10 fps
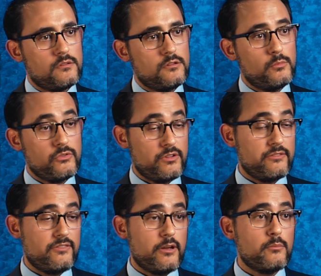The most
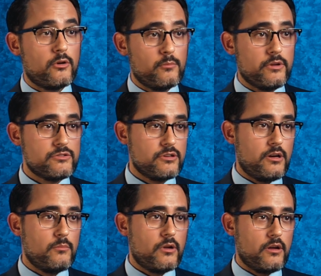satisfying part of my
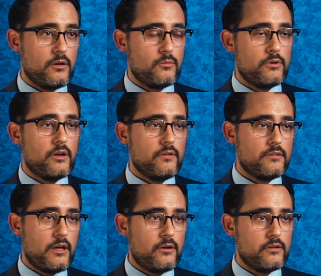job, uh, without a
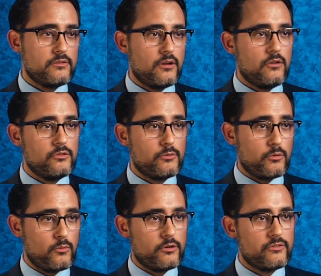doubt, is all the
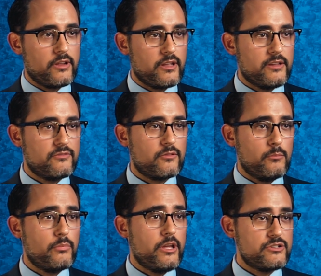rewards I get
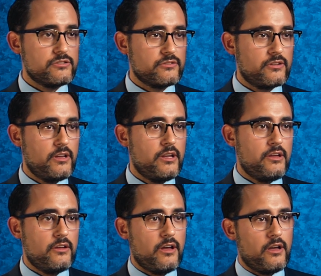from patients
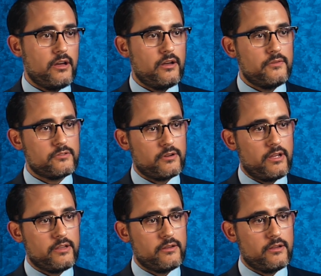uh, after
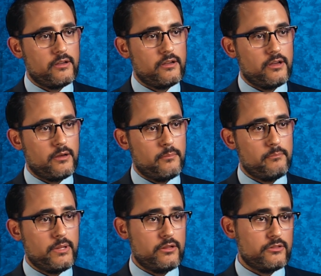I uh,
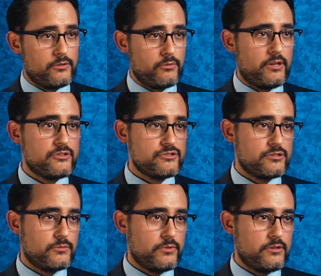build the
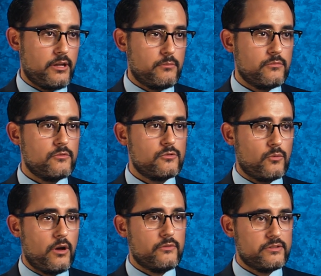relationships with them
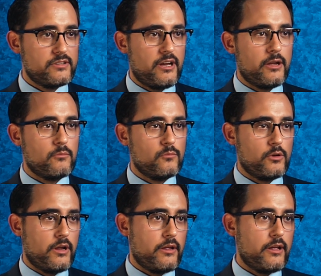throughout the time
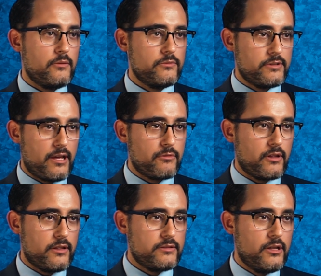when I help them
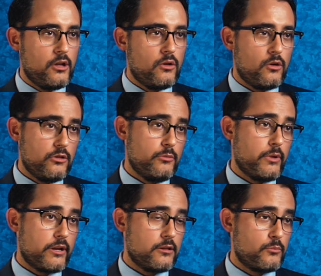navigate all the
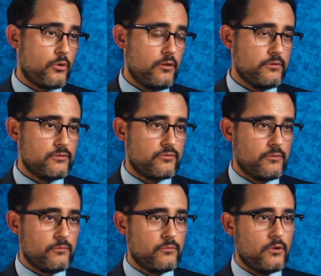medical problems
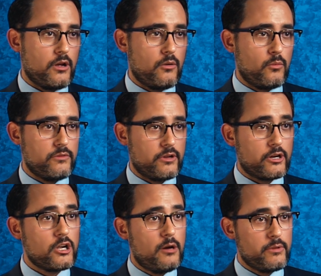from uh, what
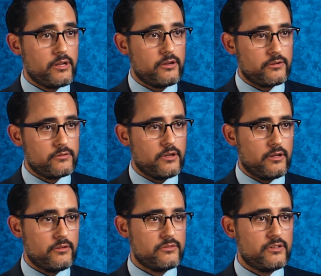they're coming here
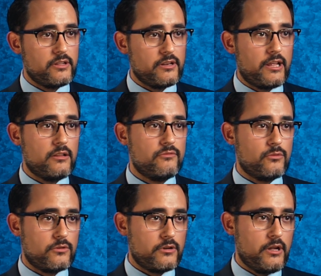uh, seeking help
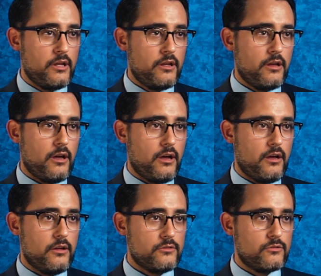for
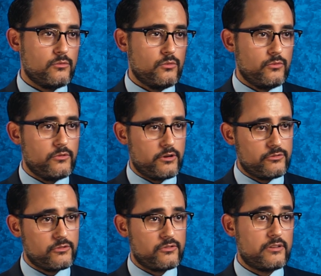uh, to their
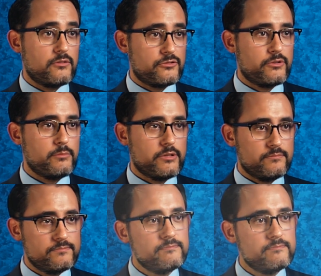successful treatment.